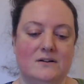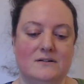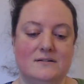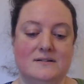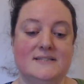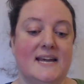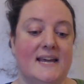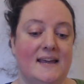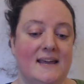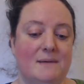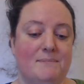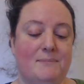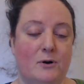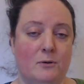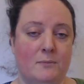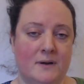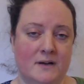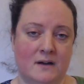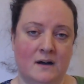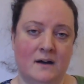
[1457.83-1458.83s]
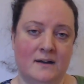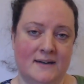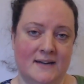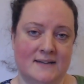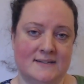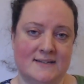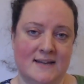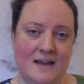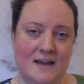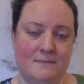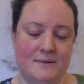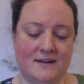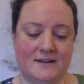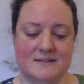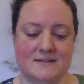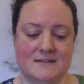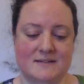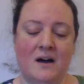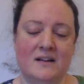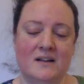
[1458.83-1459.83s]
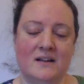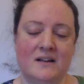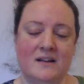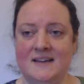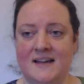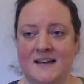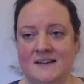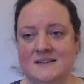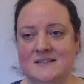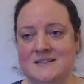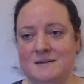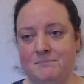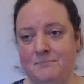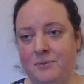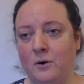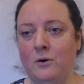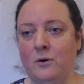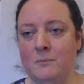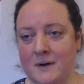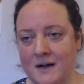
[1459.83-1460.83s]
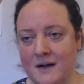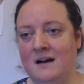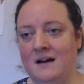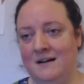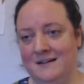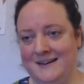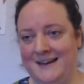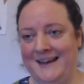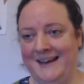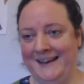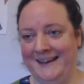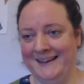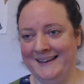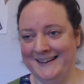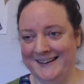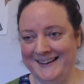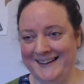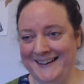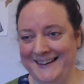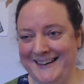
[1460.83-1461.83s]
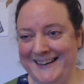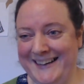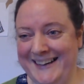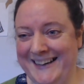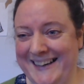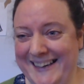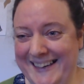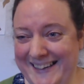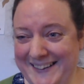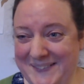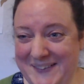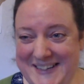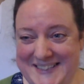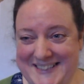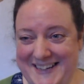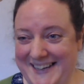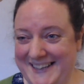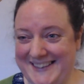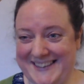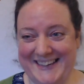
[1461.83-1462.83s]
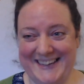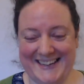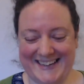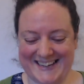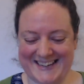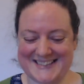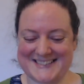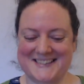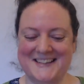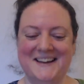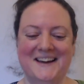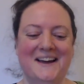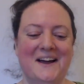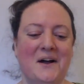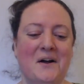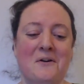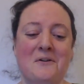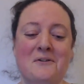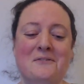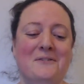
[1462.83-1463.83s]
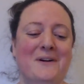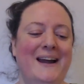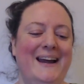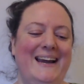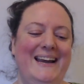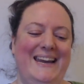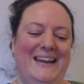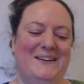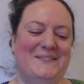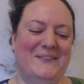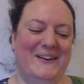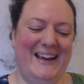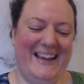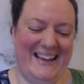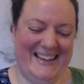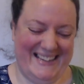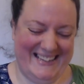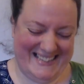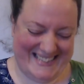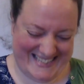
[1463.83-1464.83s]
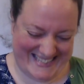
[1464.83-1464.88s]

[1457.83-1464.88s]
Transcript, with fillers: D, Paul McCartney is there because Martin guessed Paul McCartney, which I think is really weird.